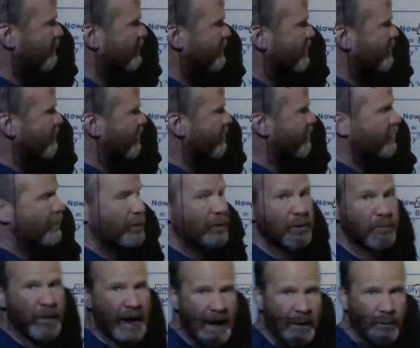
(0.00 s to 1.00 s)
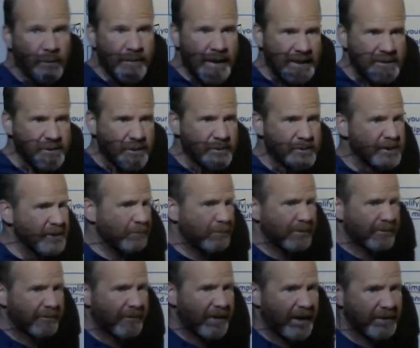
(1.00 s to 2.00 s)
to the third power. That's our
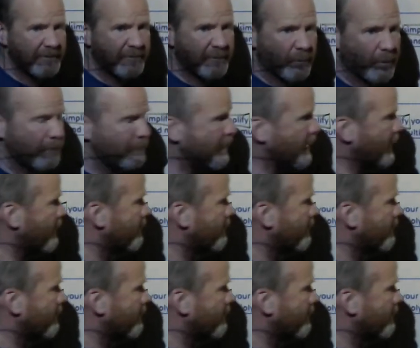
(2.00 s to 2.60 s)
simplified form here.